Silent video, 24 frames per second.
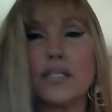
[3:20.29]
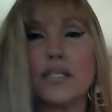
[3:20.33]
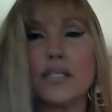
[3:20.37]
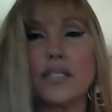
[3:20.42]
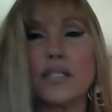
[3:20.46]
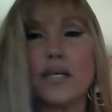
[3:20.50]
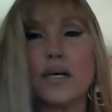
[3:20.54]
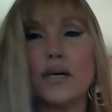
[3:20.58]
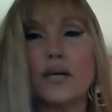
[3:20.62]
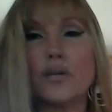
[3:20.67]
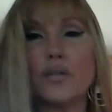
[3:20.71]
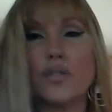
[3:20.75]
it
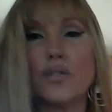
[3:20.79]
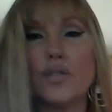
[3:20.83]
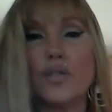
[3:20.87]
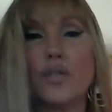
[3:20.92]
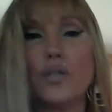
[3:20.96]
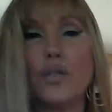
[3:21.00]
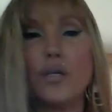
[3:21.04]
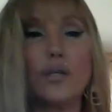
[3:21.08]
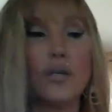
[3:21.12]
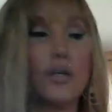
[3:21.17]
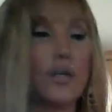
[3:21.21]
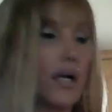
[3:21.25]
tells you
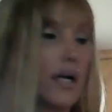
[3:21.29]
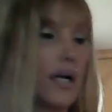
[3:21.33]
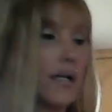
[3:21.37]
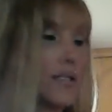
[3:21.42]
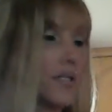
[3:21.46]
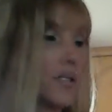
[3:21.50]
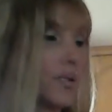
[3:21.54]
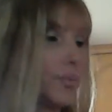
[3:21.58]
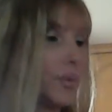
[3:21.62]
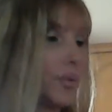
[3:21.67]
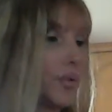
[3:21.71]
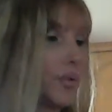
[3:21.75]
that you're not
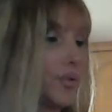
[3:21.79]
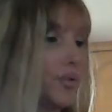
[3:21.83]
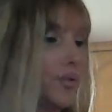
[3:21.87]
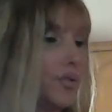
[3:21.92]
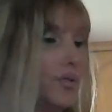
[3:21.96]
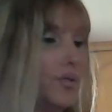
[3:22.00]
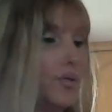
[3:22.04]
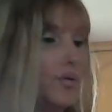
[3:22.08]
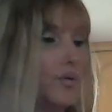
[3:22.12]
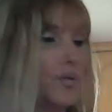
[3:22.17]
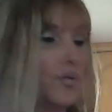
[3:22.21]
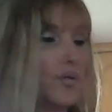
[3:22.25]
supposed to
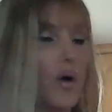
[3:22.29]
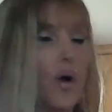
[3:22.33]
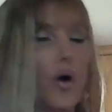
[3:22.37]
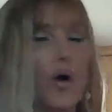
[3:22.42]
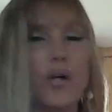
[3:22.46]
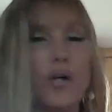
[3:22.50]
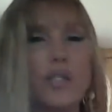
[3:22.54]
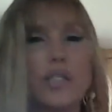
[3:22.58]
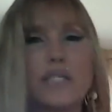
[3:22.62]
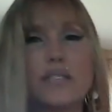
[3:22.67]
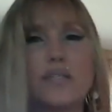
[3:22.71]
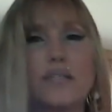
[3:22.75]
use
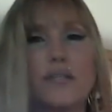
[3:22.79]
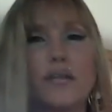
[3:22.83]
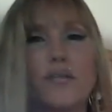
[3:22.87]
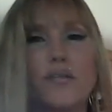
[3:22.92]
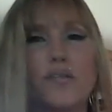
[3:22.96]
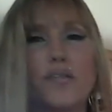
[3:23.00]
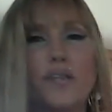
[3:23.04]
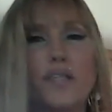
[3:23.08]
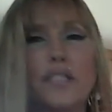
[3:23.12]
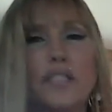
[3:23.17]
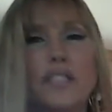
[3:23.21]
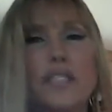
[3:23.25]
all these
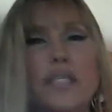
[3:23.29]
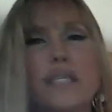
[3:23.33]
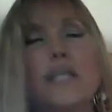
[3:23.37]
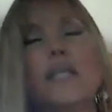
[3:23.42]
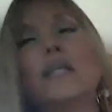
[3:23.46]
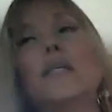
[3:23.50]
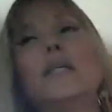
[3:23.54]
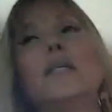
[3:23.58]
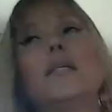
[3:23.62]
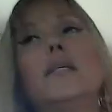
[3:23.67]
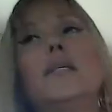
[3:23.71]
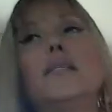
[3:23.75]
different
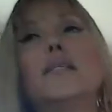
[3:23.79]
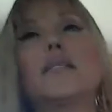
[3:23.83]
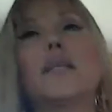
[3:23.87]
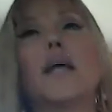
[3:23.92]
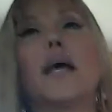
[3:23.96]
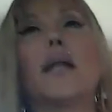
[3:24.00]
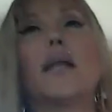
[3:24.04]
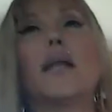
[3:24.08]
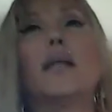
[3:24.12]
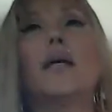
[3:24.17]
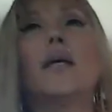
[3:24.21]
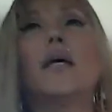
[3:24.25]
teas,
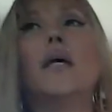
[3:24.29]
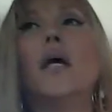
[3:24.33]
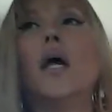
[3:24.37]
and